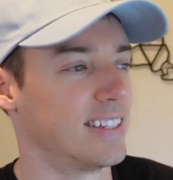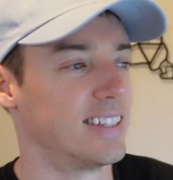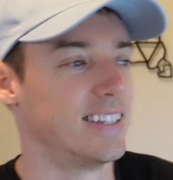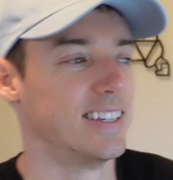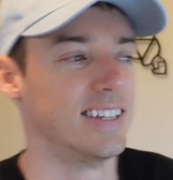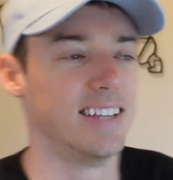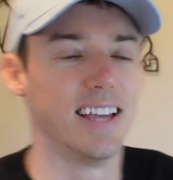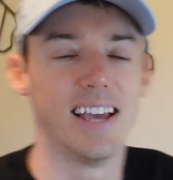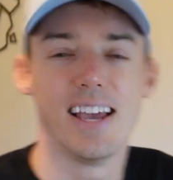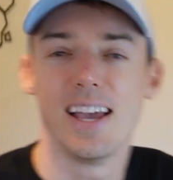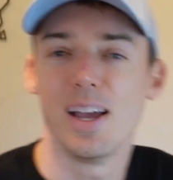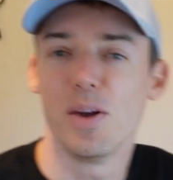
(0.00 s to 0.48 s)

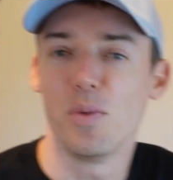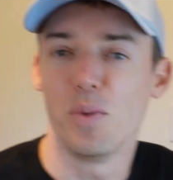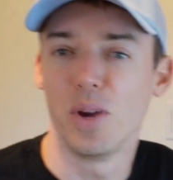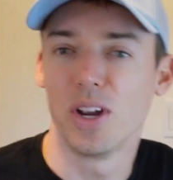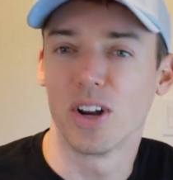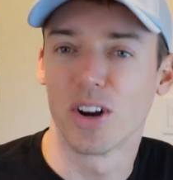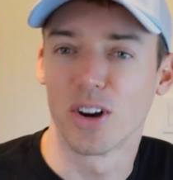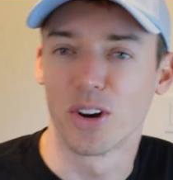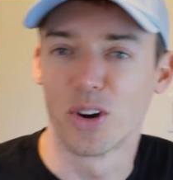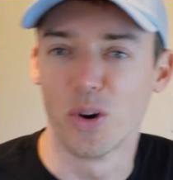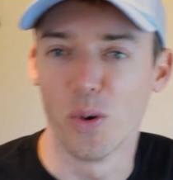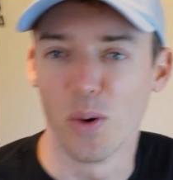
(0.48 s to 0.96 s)
Today we
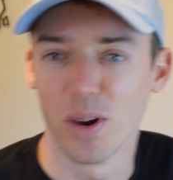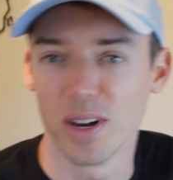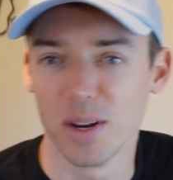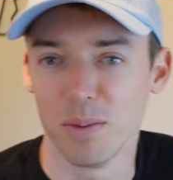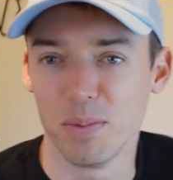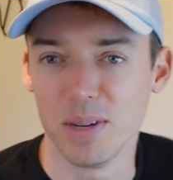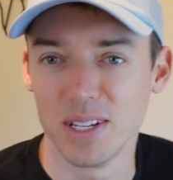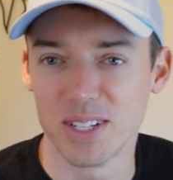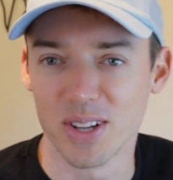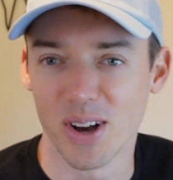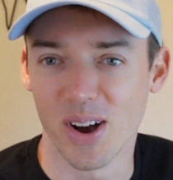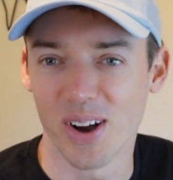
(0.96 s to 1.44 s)
are going to
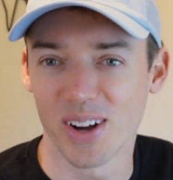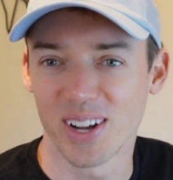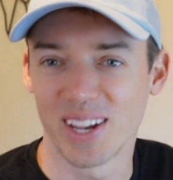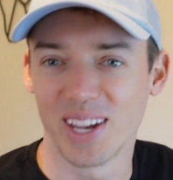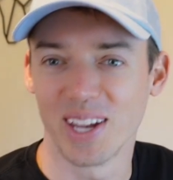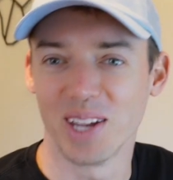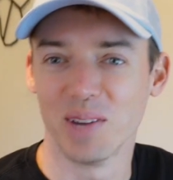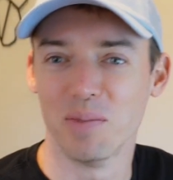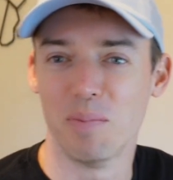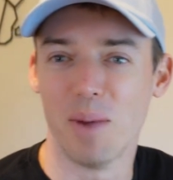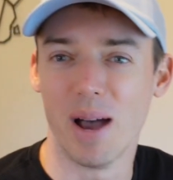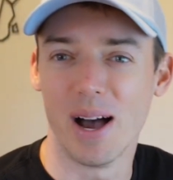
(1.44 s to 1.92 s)
be
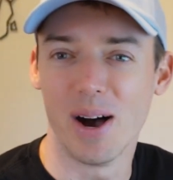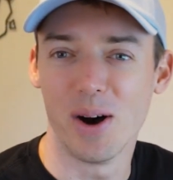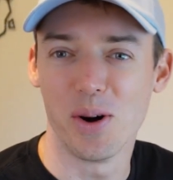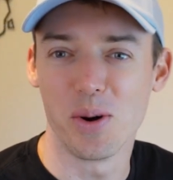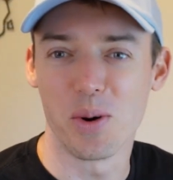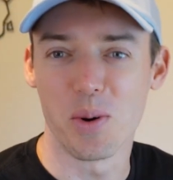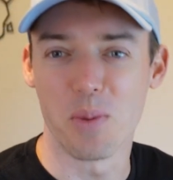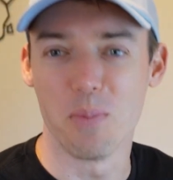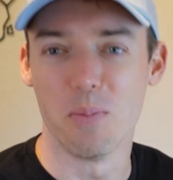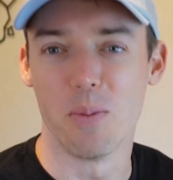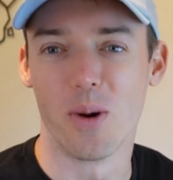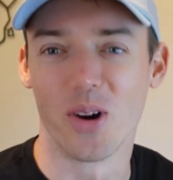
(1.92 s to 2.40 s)
talking
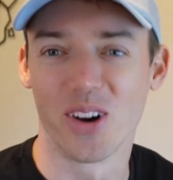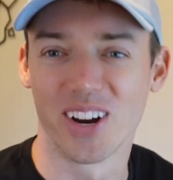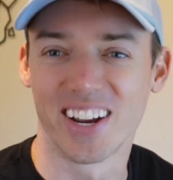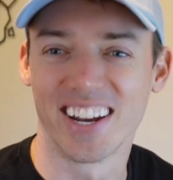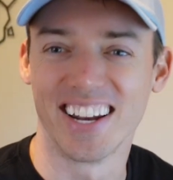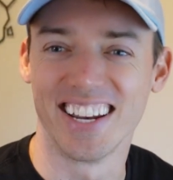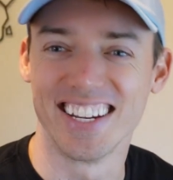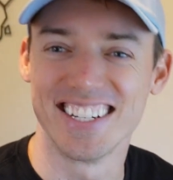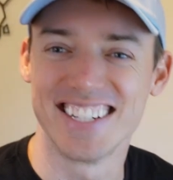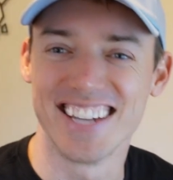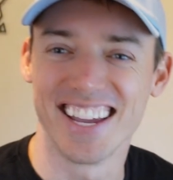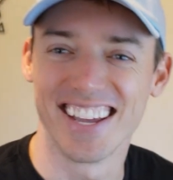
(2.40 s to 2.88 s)
about
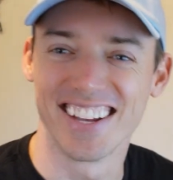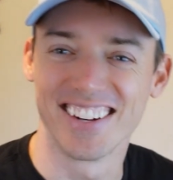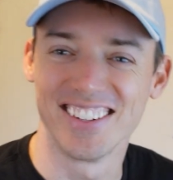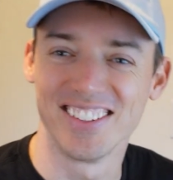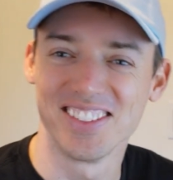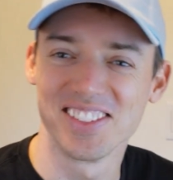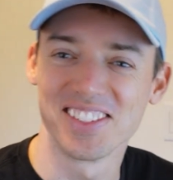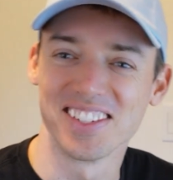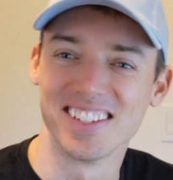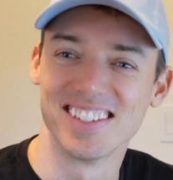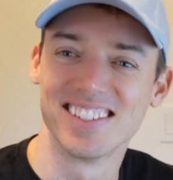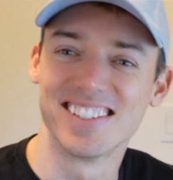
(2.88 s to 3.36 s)
marketing
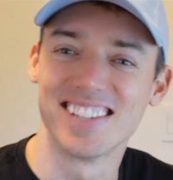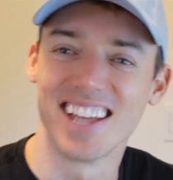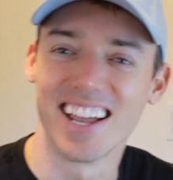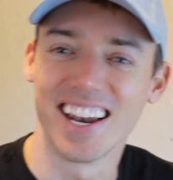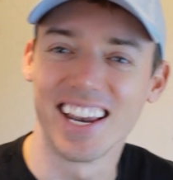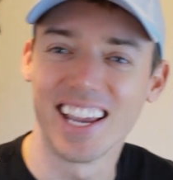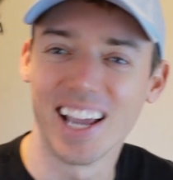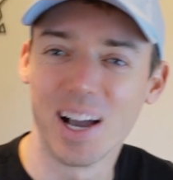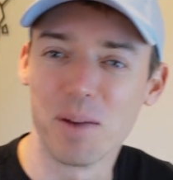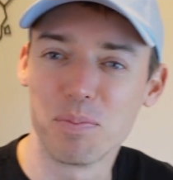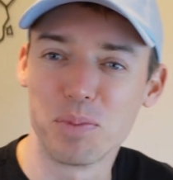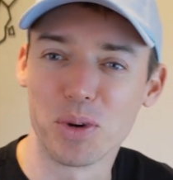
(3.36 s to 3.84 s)
channels and
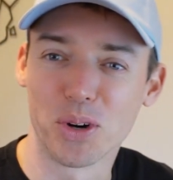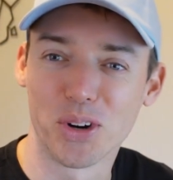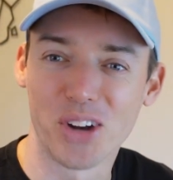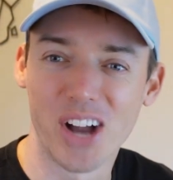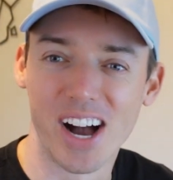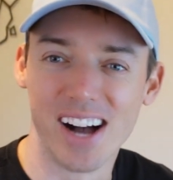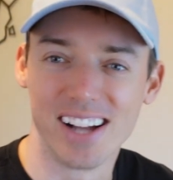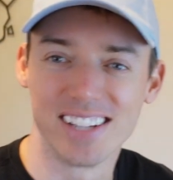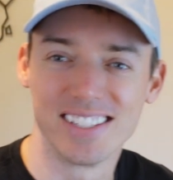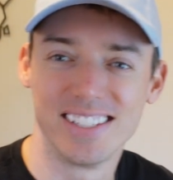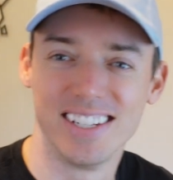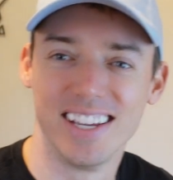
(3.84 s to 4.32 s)
setting up your
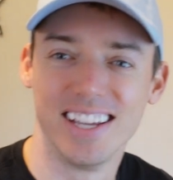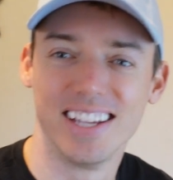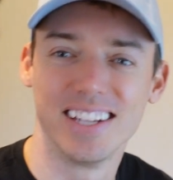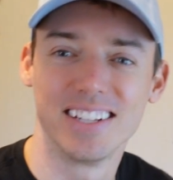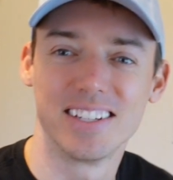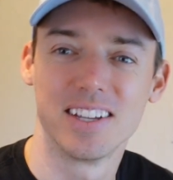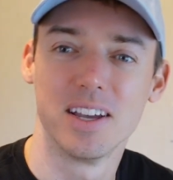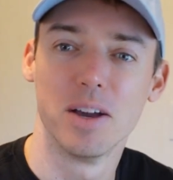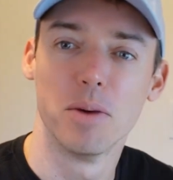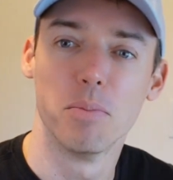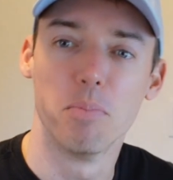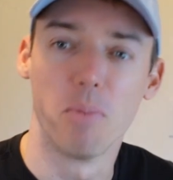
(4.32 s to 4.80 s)

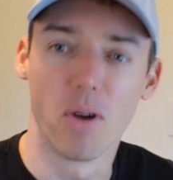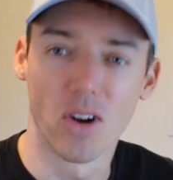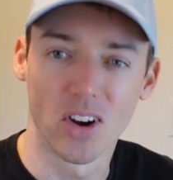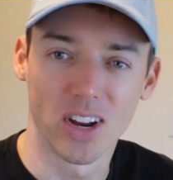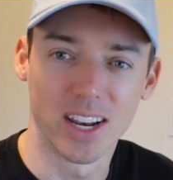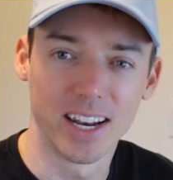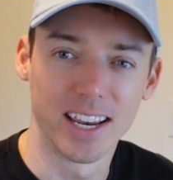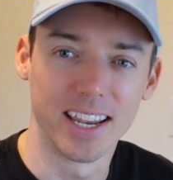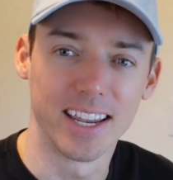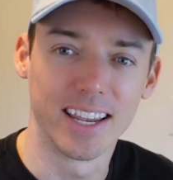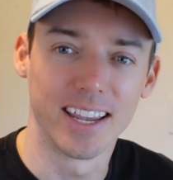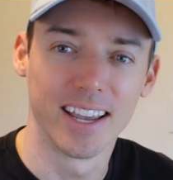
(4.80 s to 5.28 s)
content
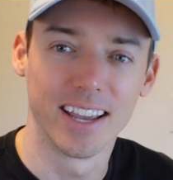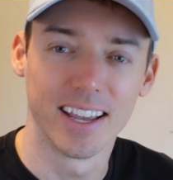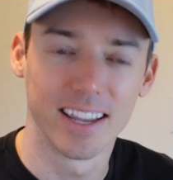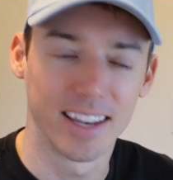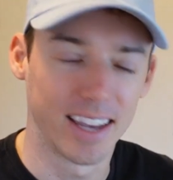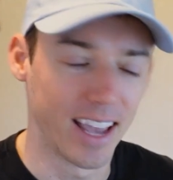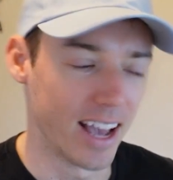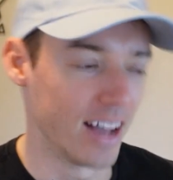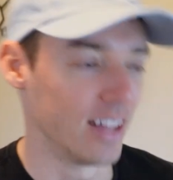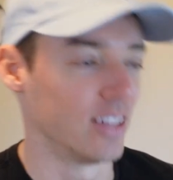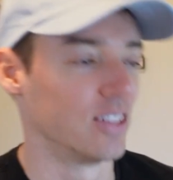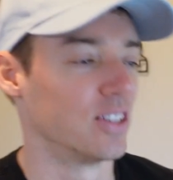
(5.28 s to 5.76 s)
marketing
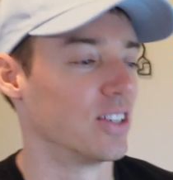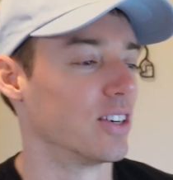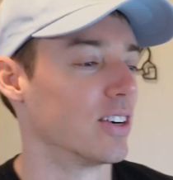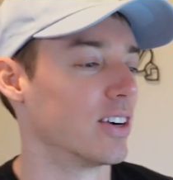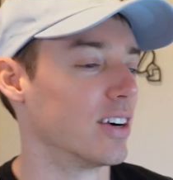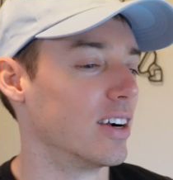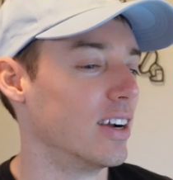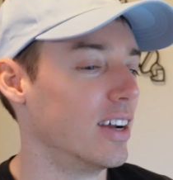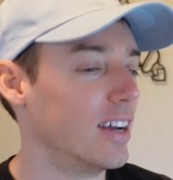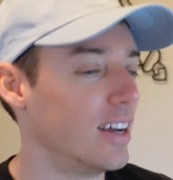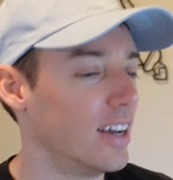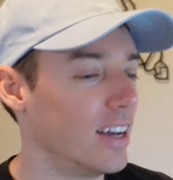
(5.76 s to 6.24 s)

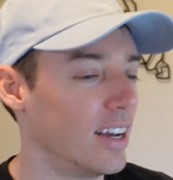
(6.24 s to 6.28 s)
calendar.